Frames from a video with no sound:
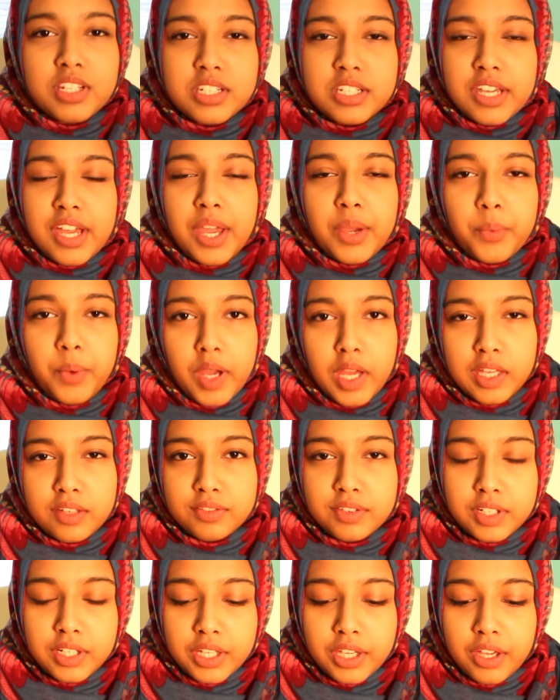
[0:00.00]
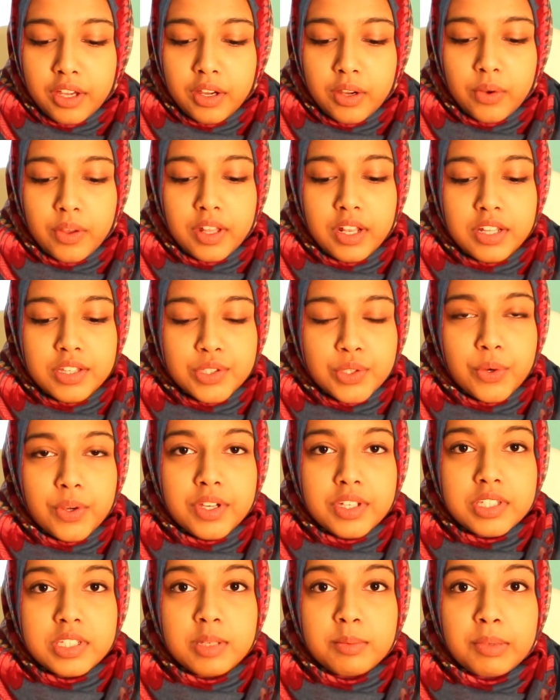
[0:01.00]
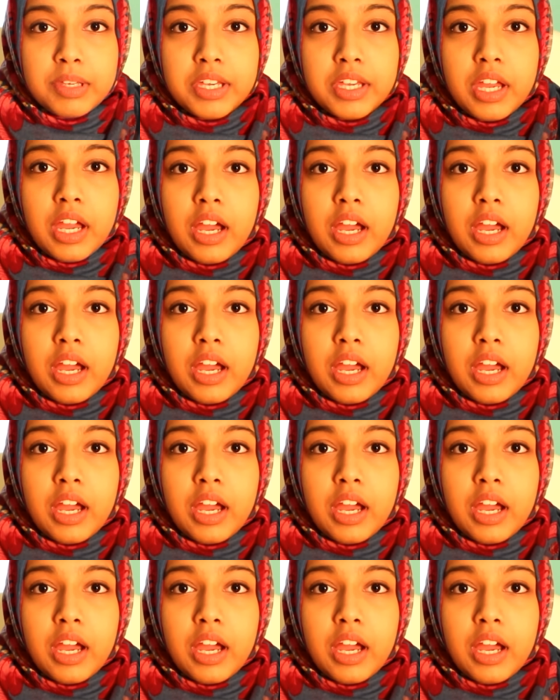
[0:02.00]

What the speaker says: a DIY video and it's going to be